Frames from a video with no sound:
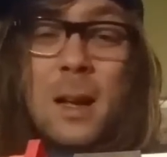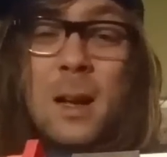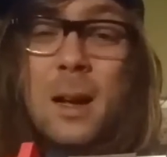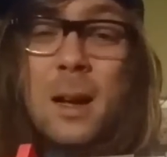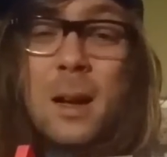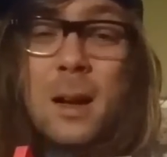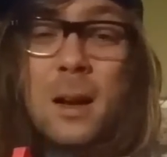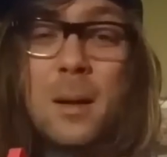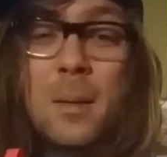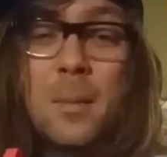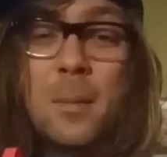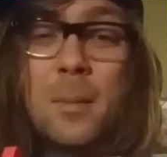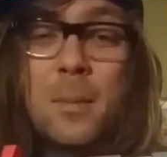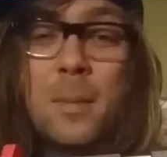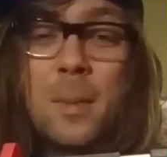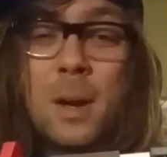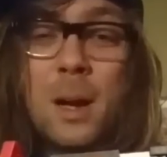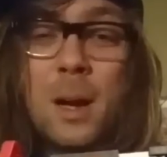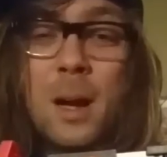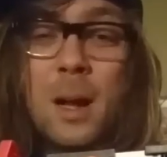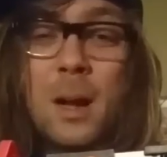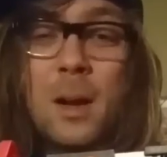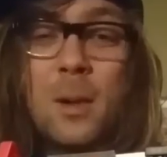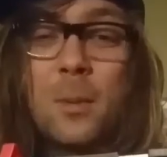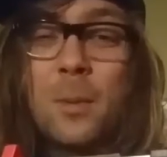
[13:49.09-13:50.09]

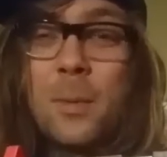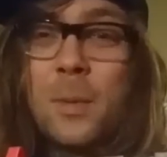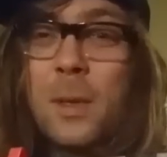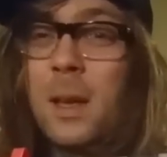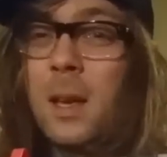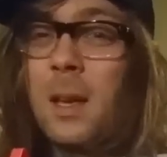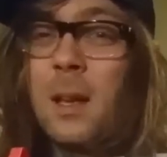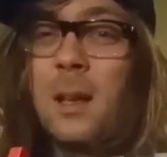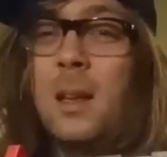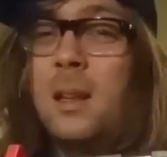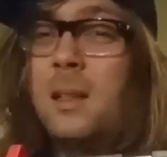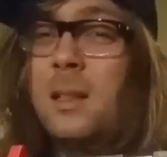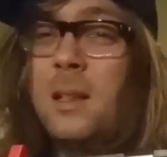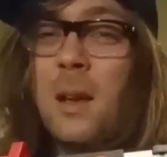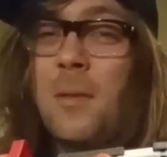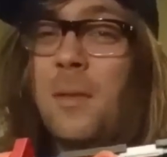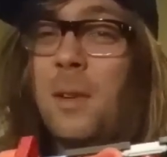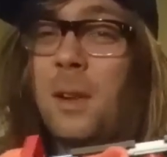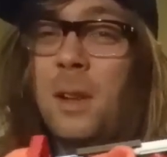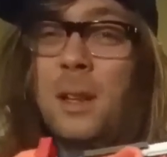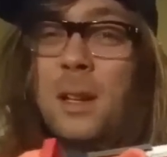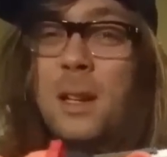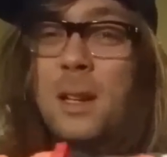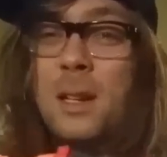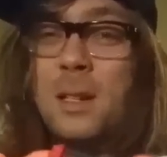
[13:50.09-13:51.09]
I don't think it
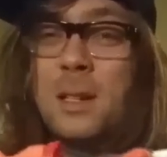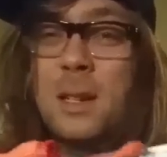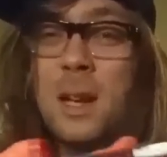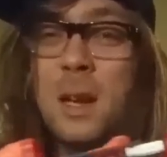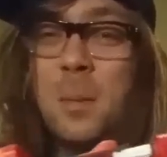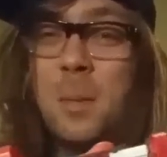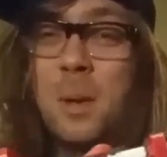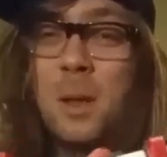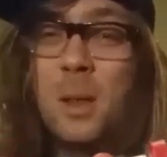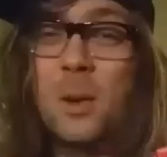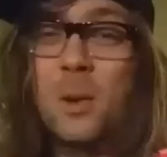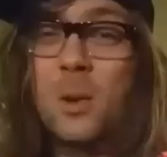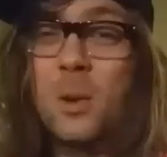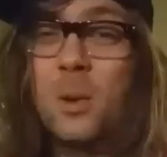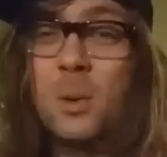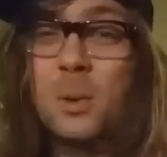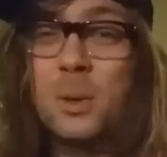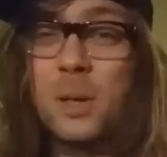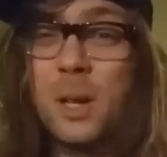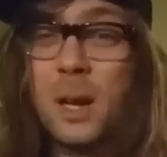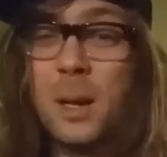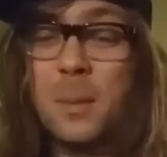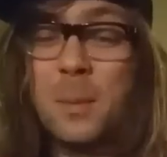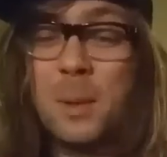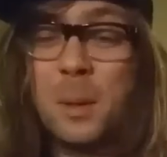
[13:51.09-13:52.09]
definitely didn't take me the whole
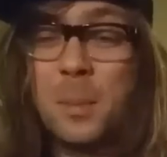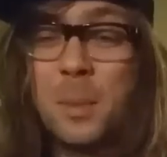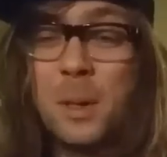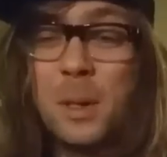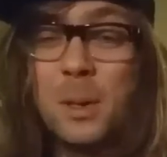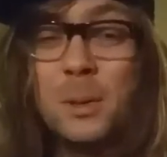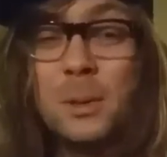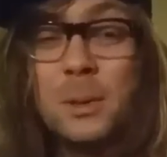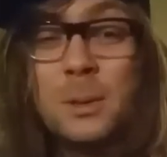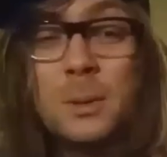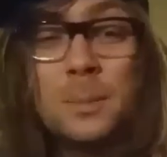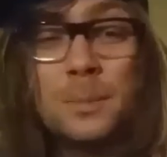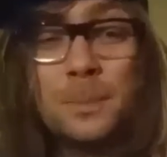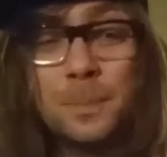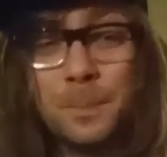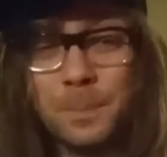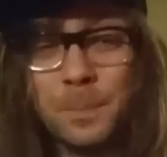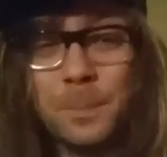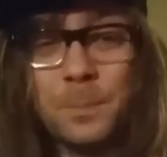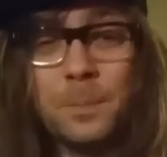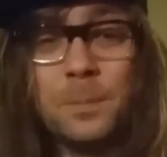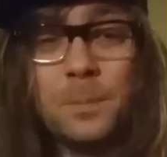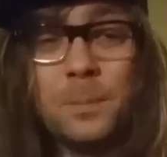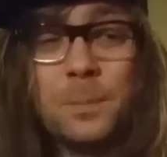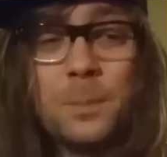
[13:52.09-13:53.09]
time to build.
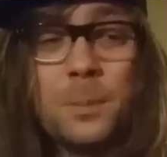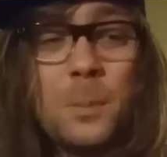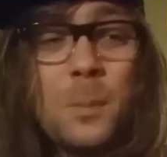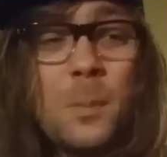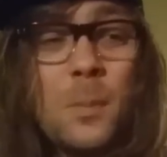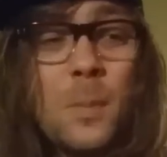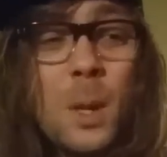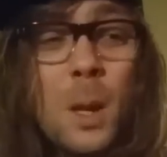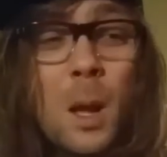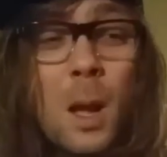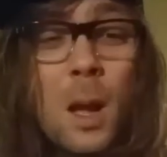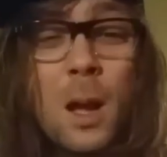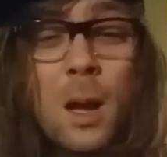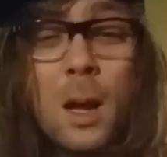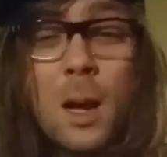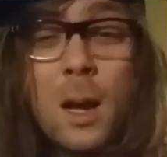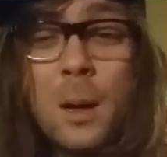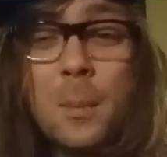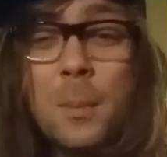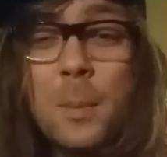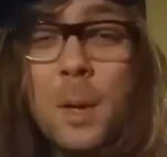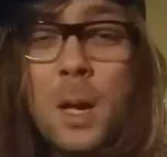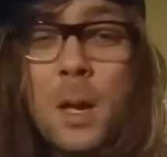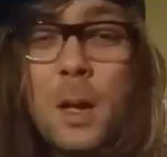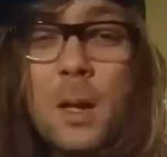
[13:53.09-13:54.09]

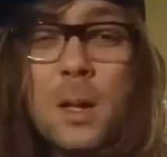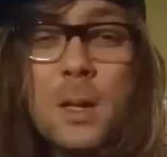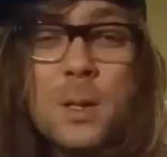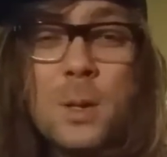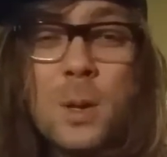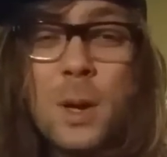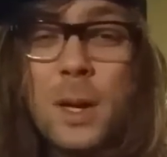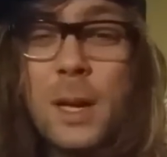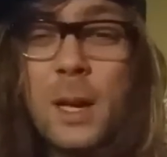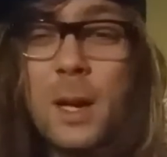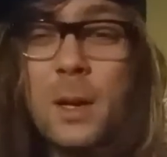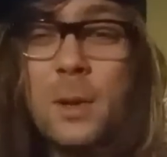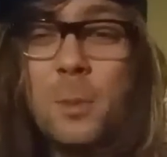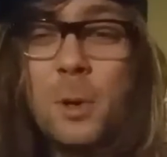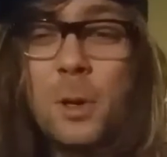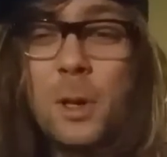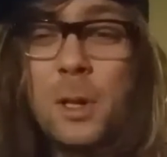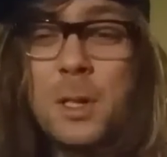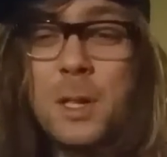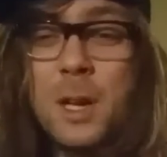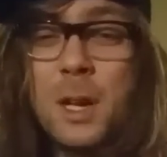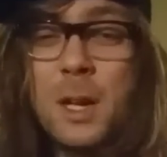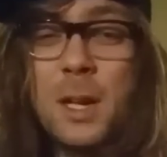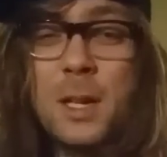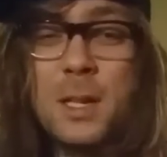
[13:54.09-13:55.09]
So I couldn't
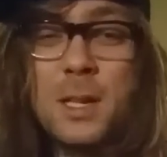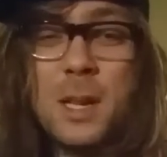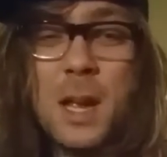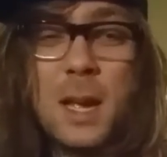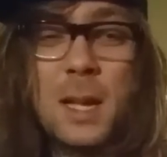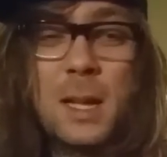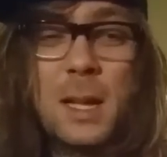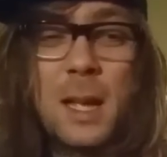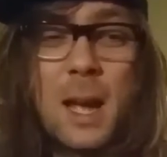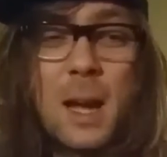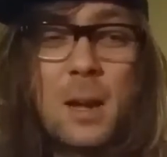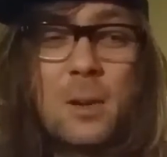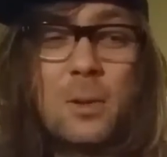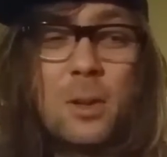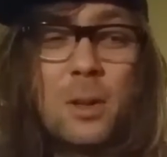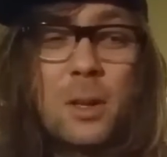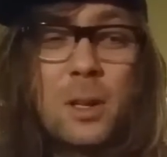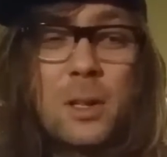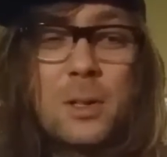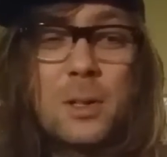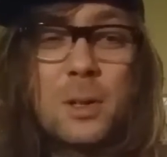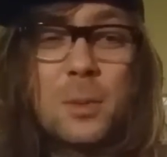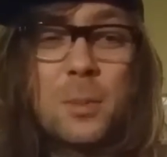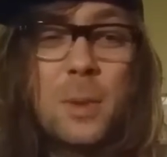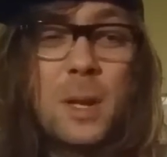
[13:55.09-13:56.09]
really tell you exactly how
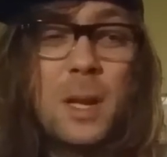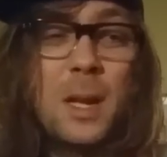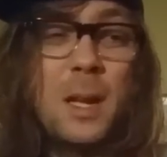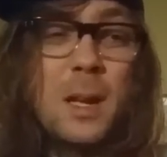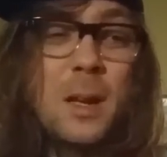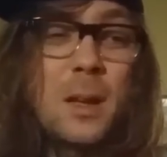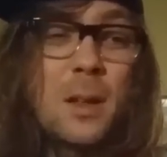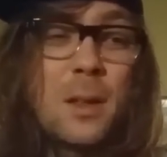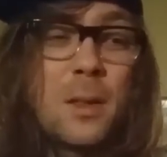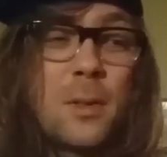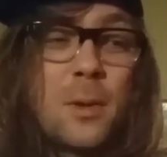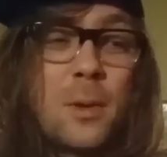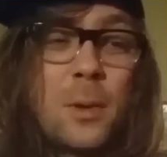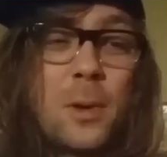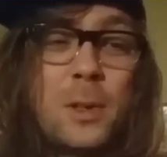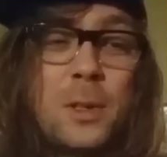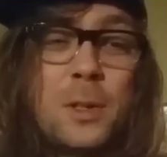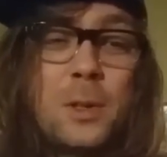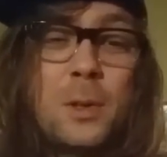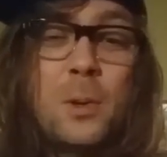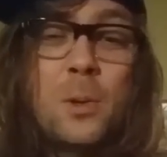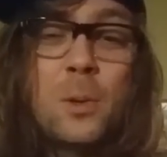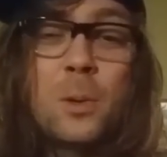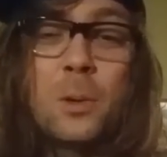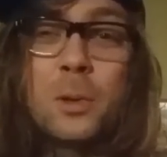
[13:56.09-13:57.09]
long it took me, a
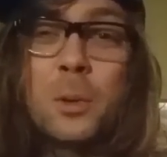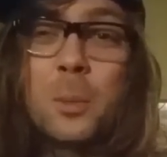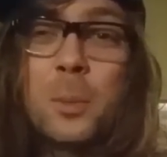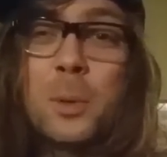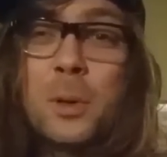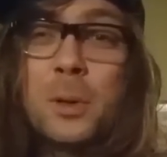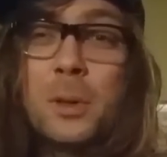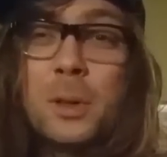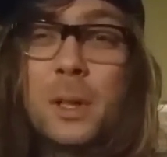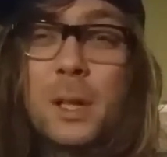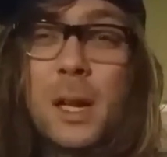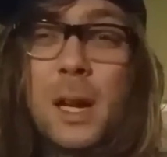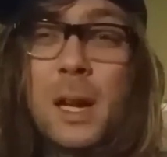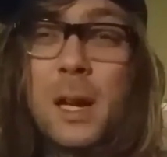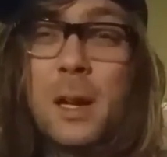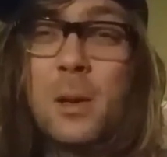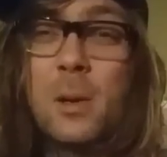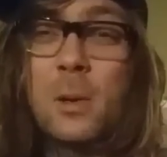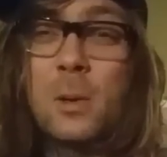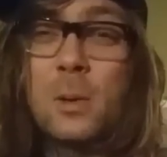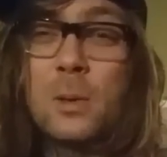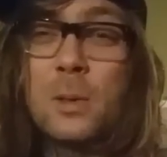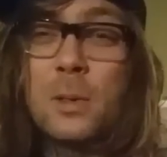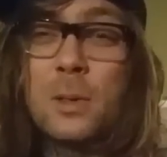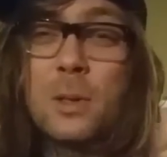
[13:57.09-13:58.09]
32-year-old, to build an
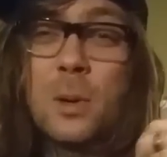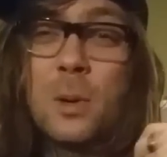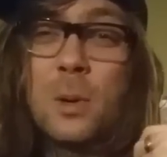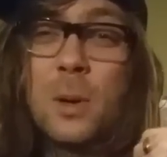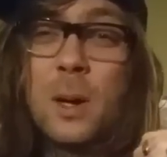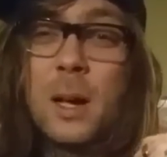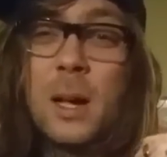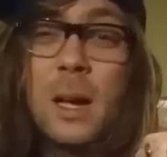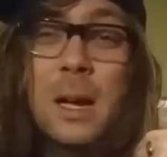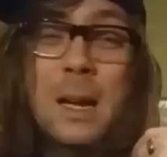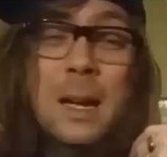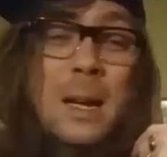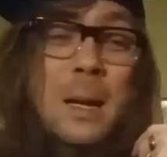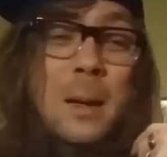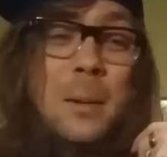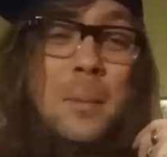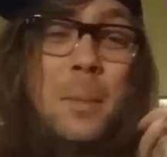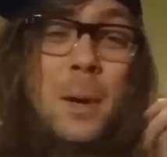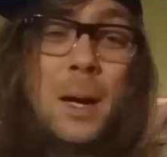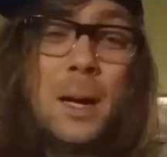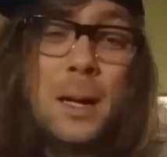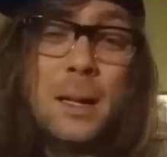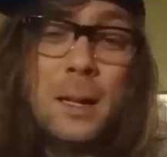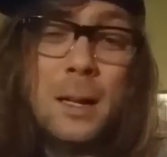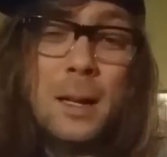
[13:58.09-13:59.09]
8-year-old's toy,
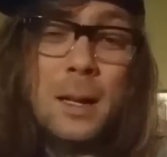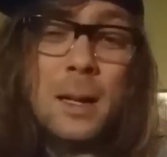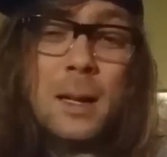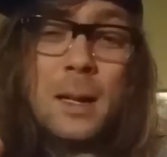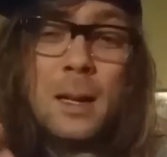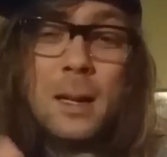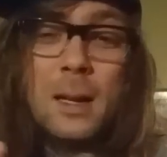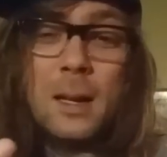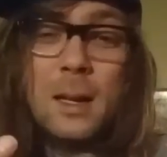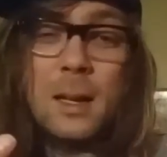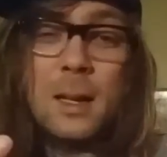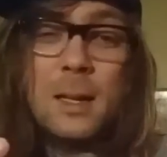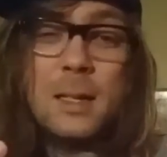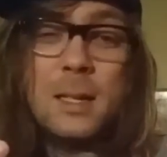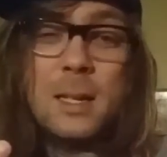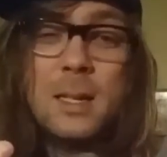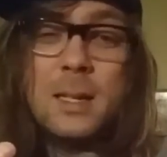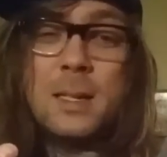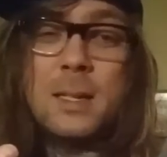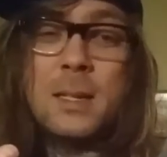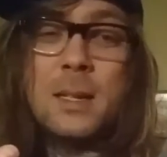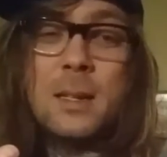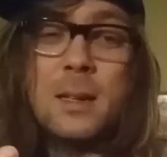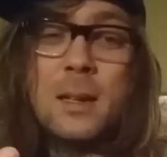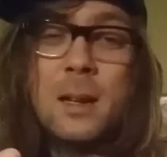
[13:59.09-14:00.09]
but it
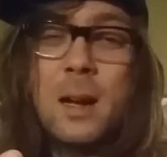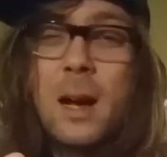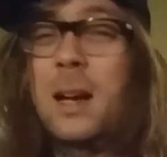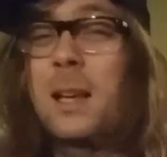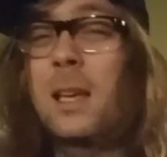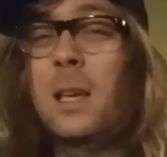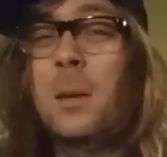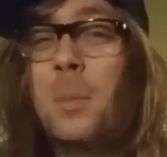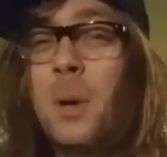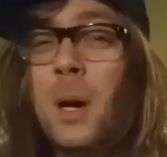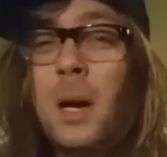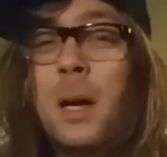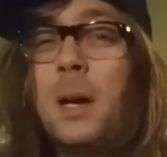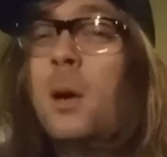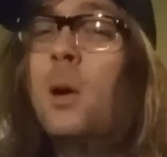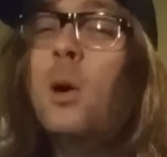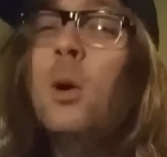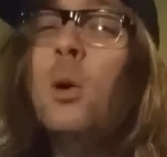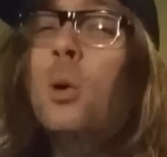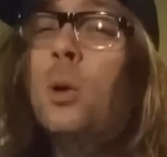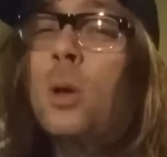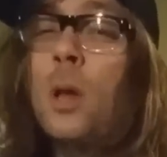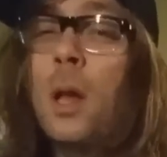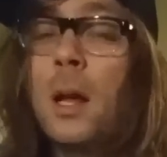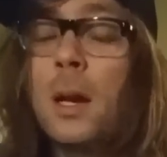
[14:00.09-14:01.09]
didn't occupy a
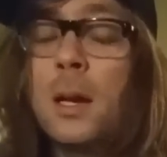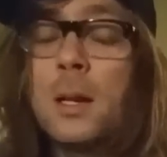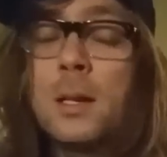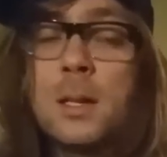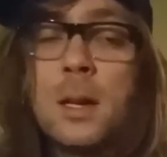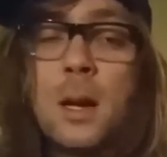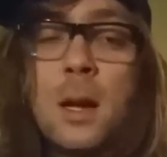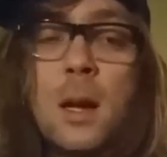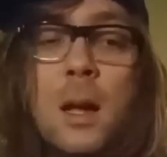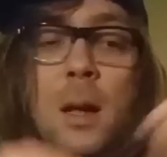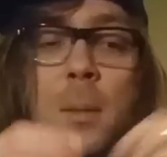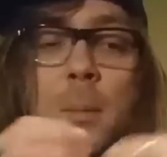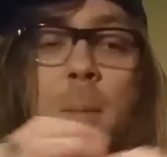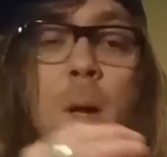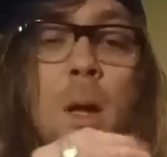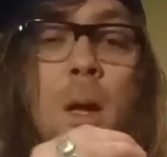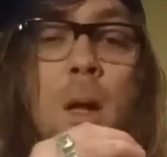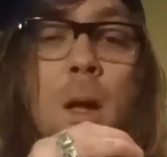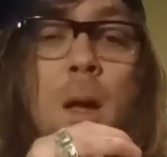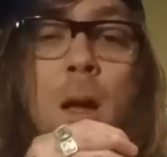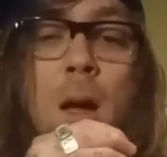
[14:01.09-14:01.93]
whole lot of time.